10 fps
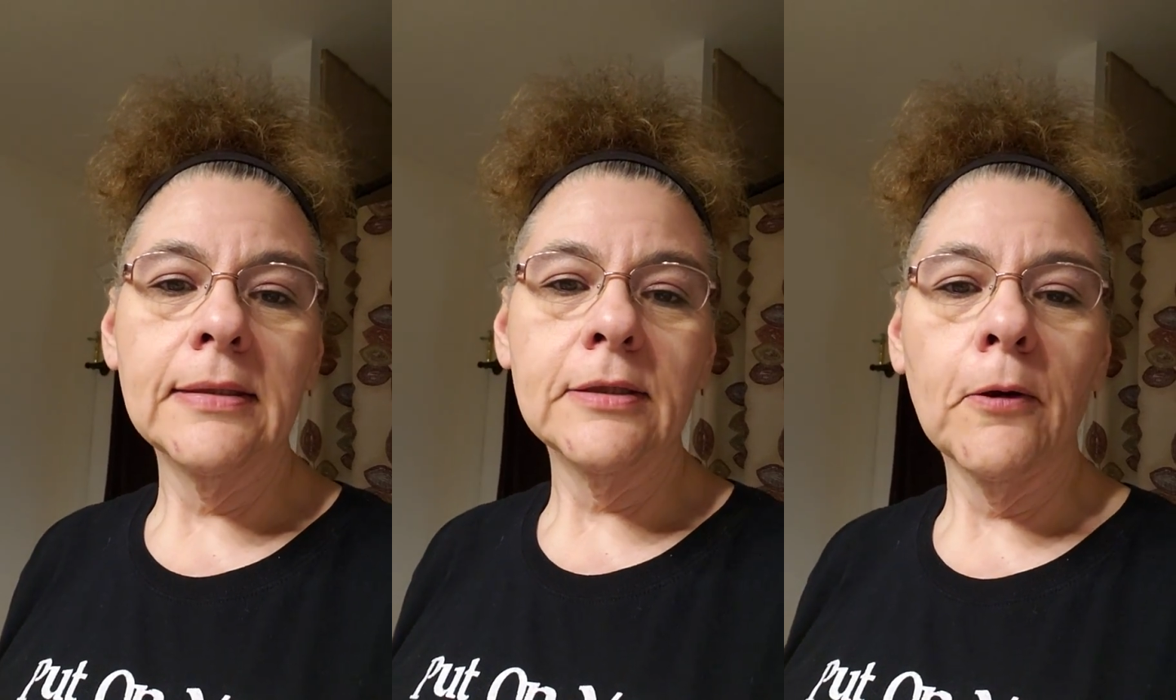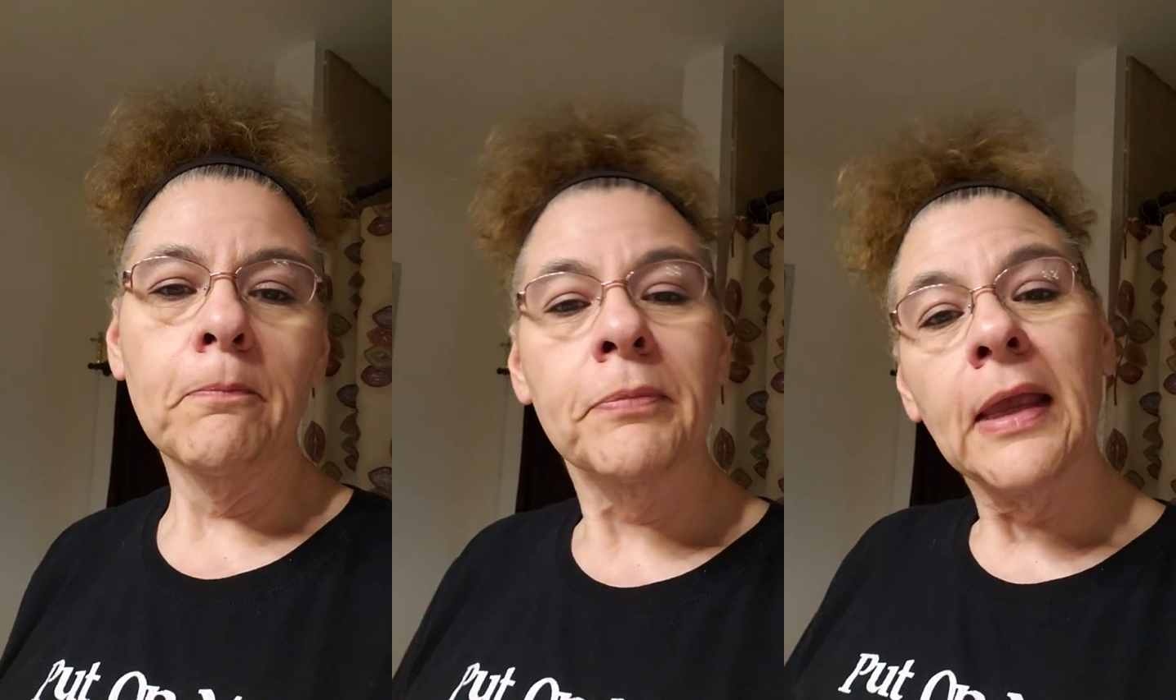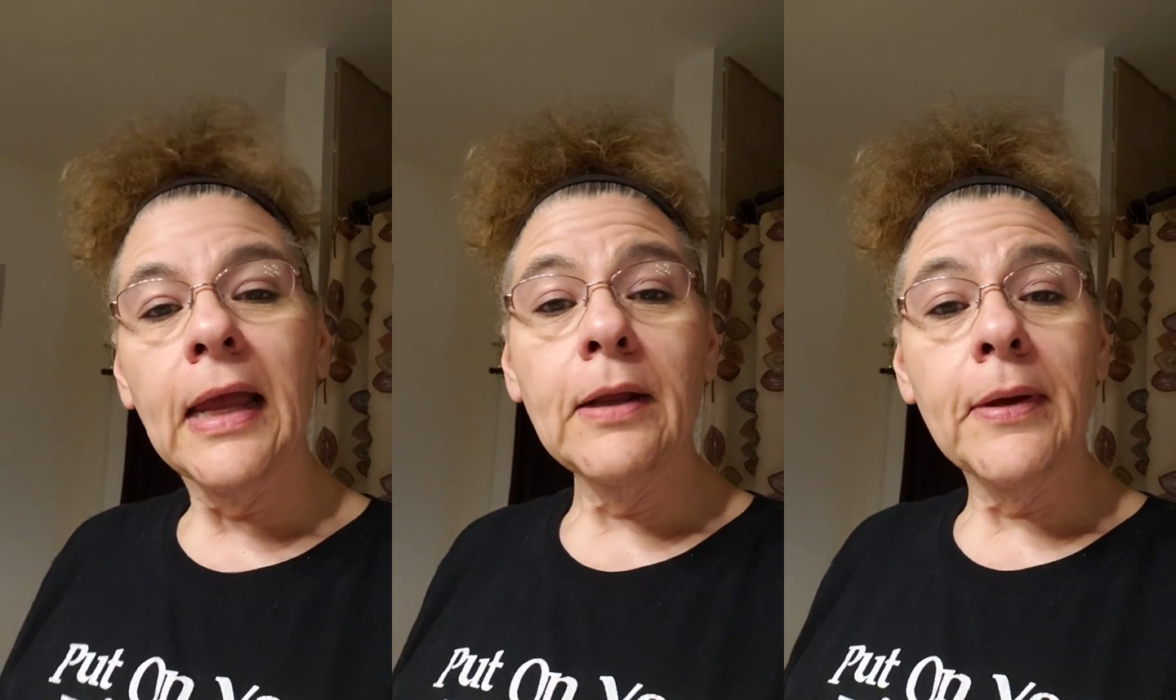So
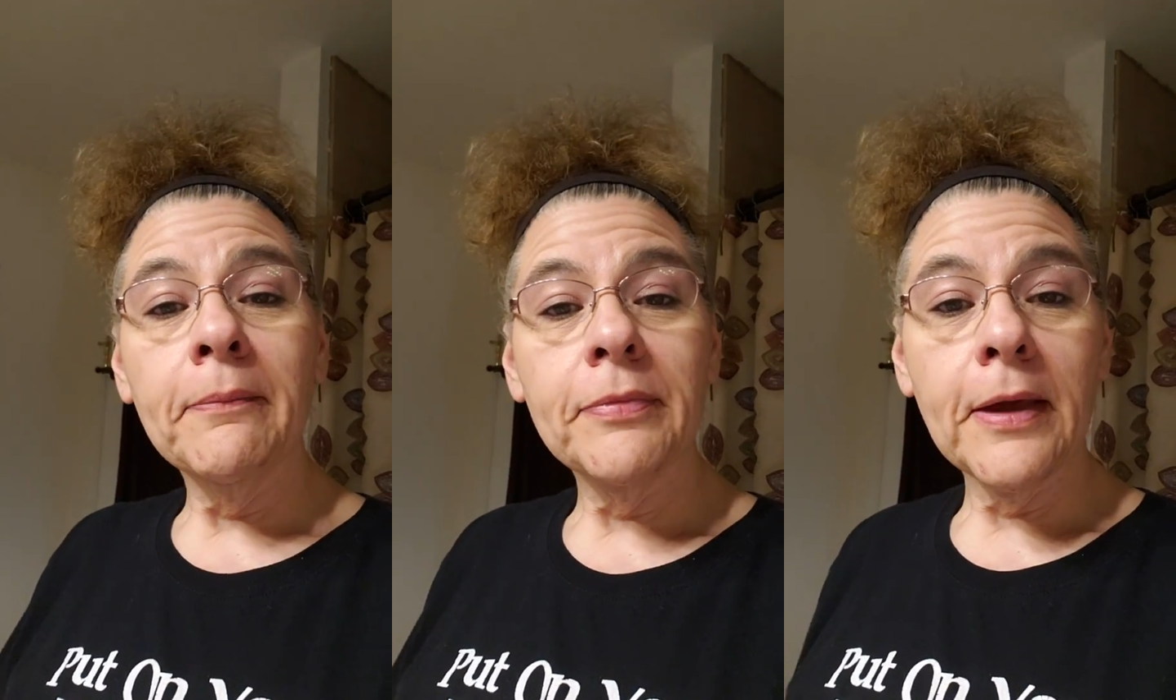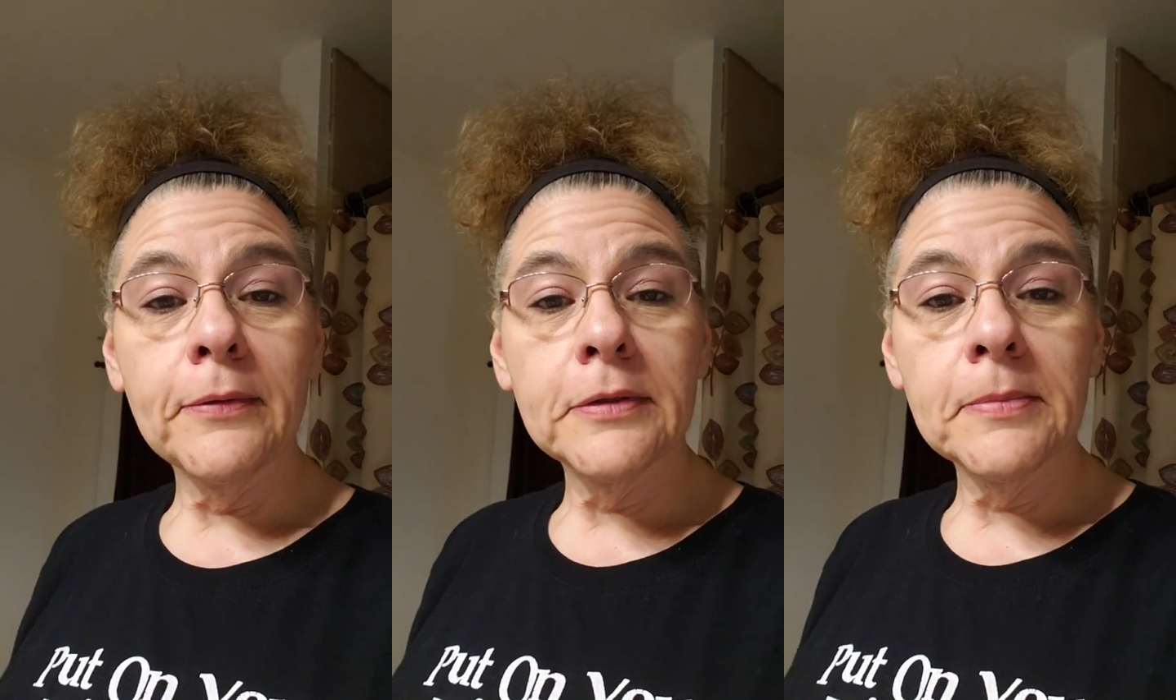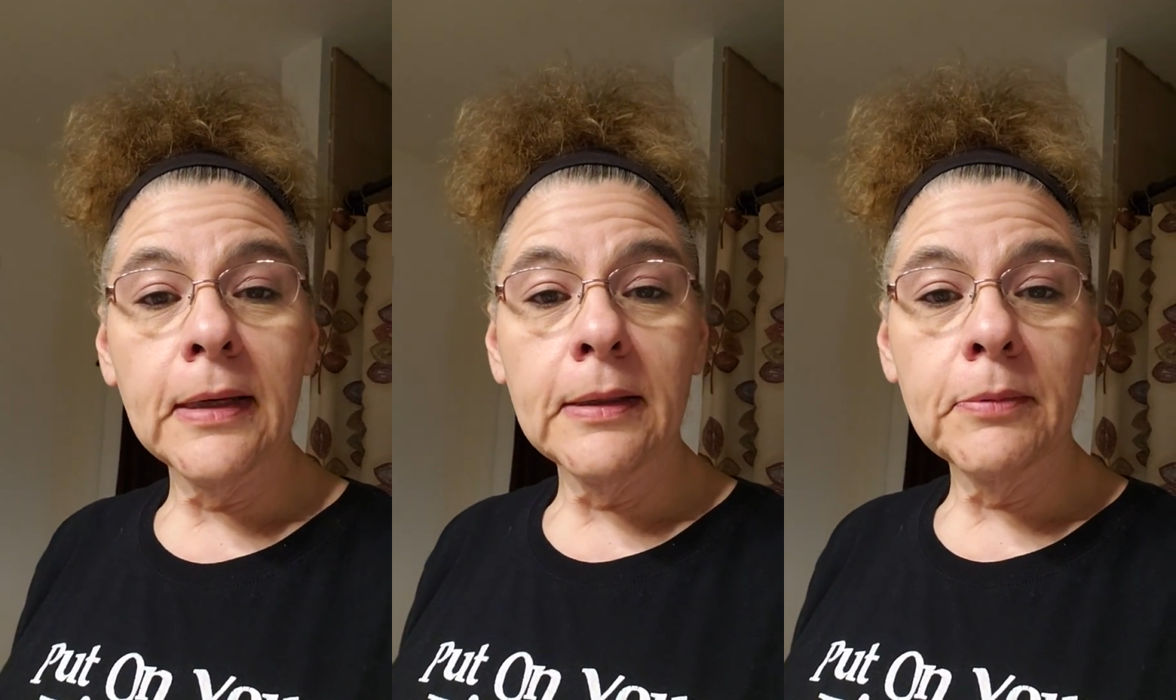anyway, that was
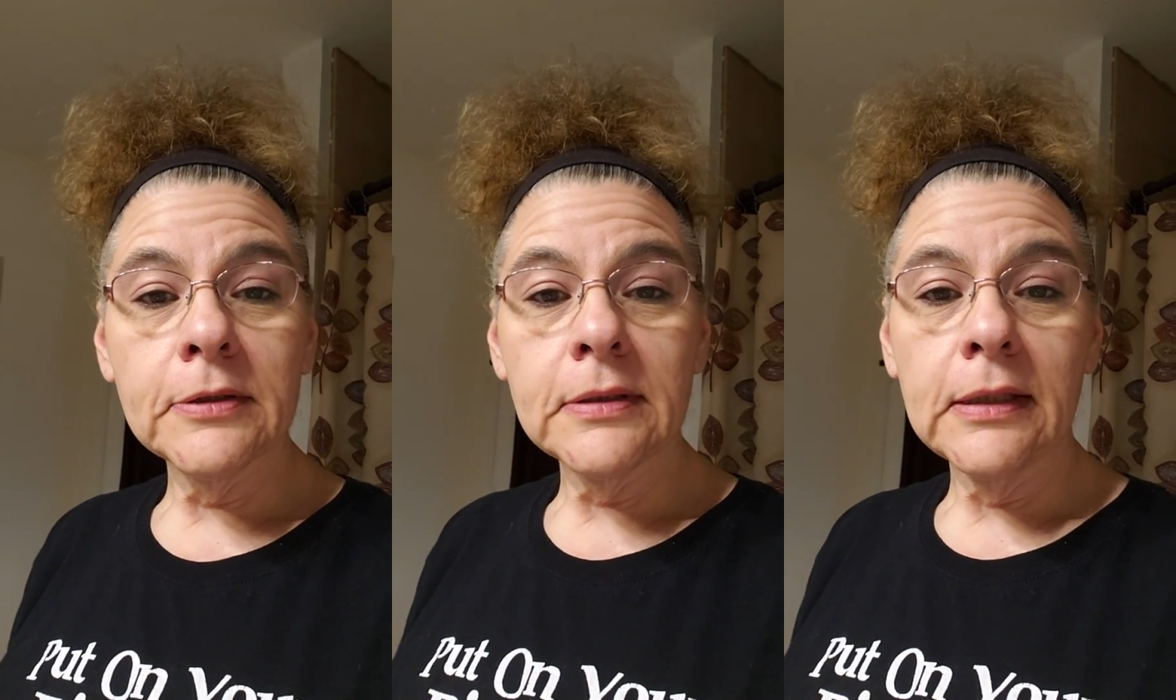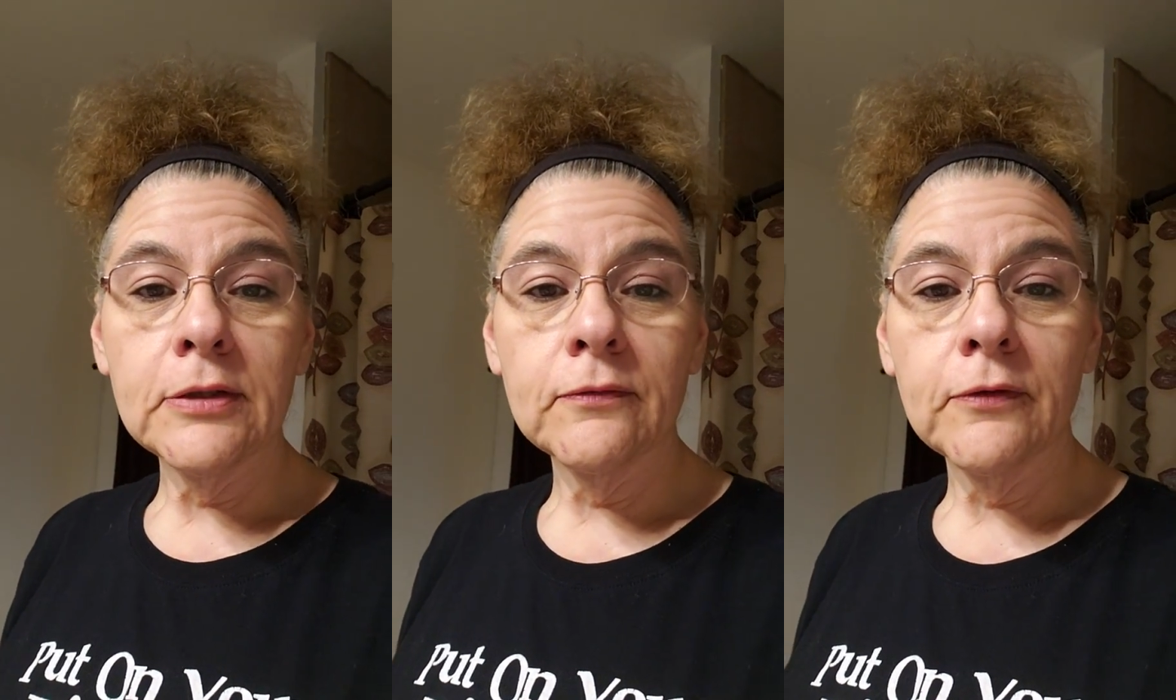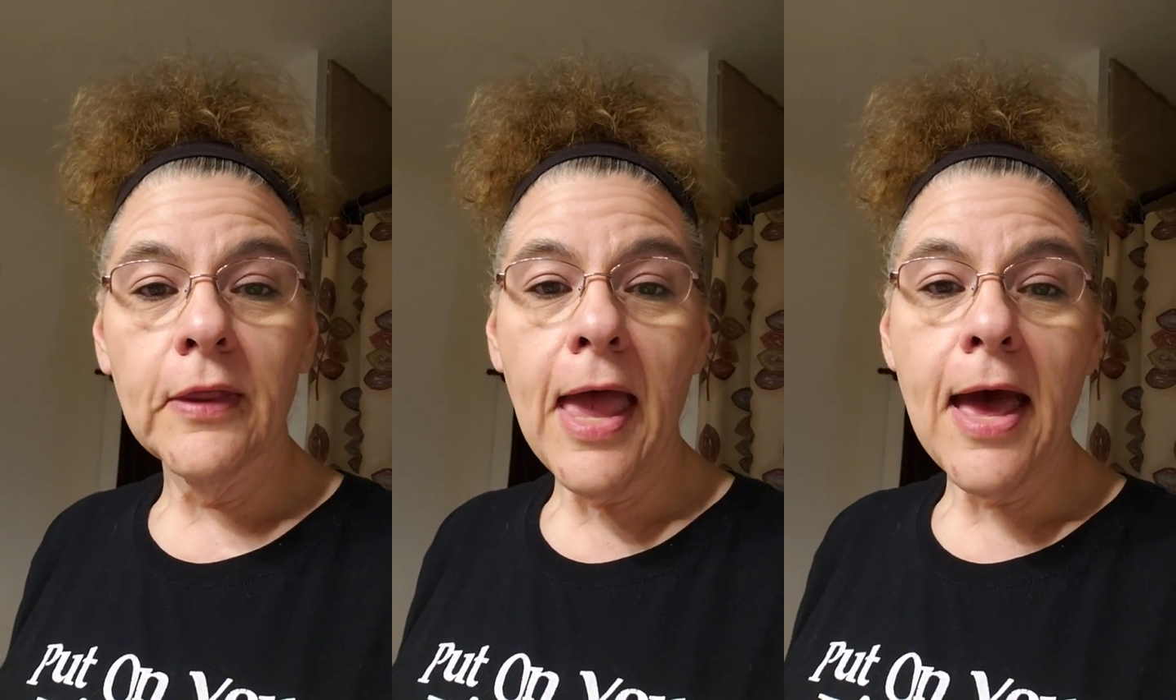my presentation for
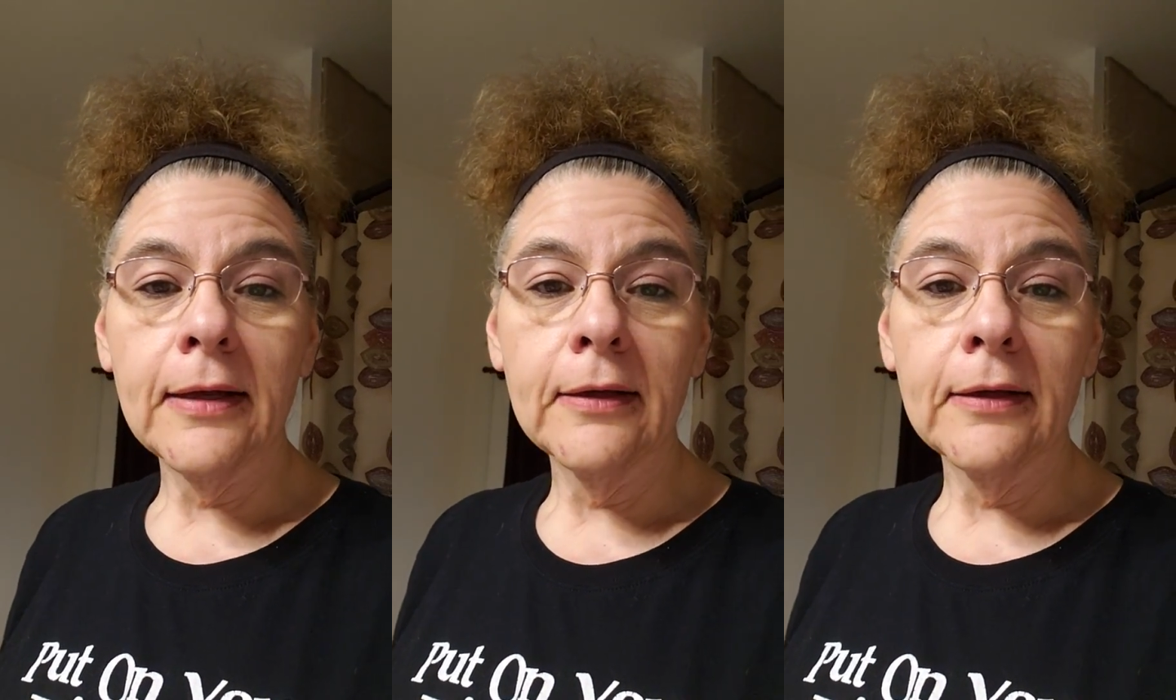that,